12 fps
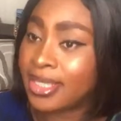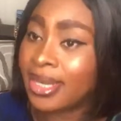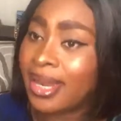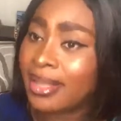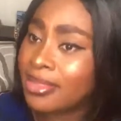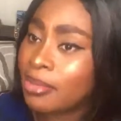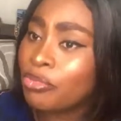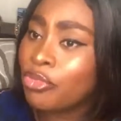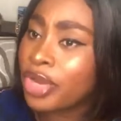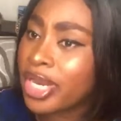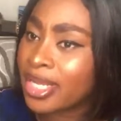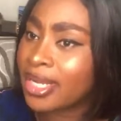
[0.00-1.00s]
Let them
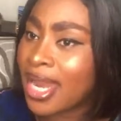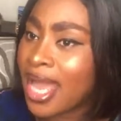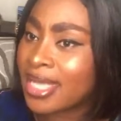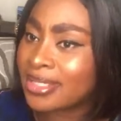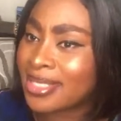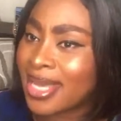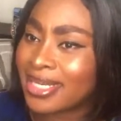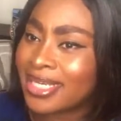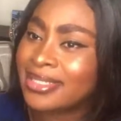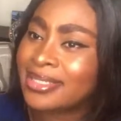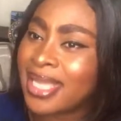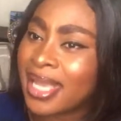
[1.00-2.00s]
realize that it
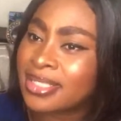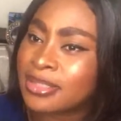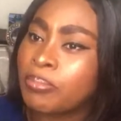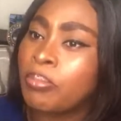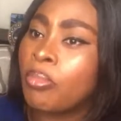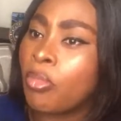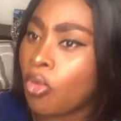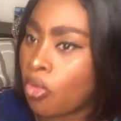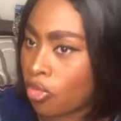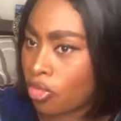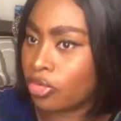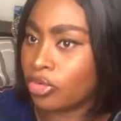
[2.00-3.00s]
takes more
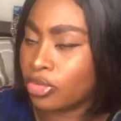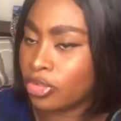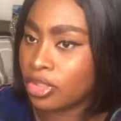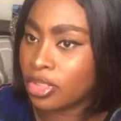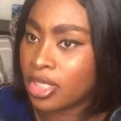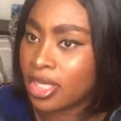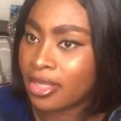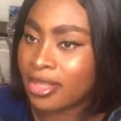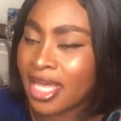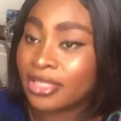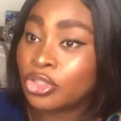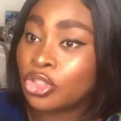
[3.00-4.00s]

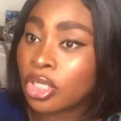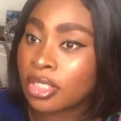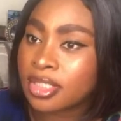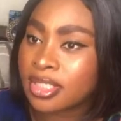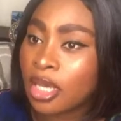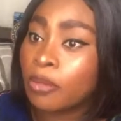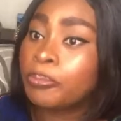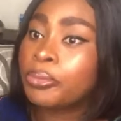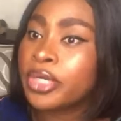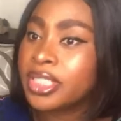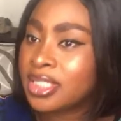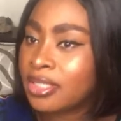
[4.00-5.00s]
than just a
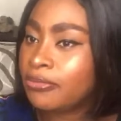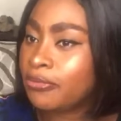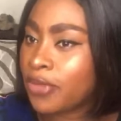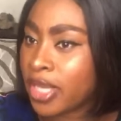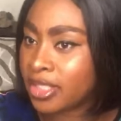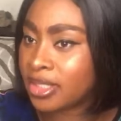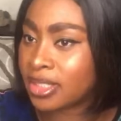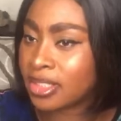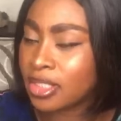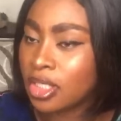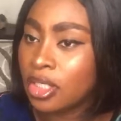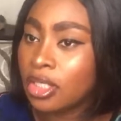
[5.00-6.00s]
pretty face
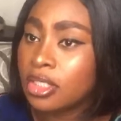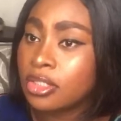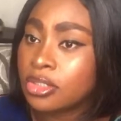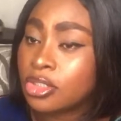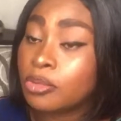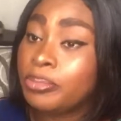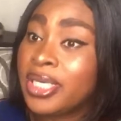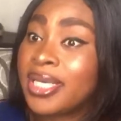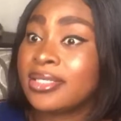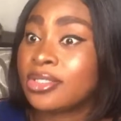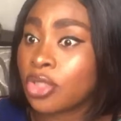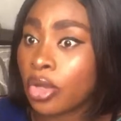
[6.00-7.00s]
to be a
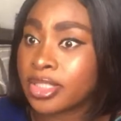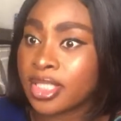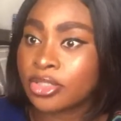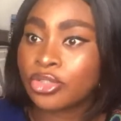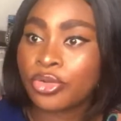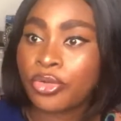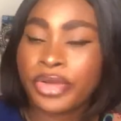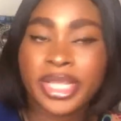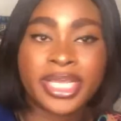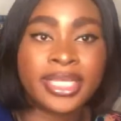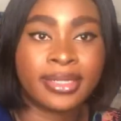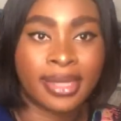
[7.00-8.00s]
success story
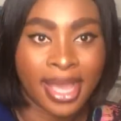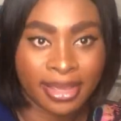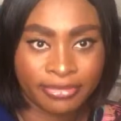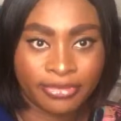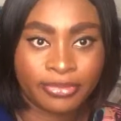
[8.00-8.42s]
in life.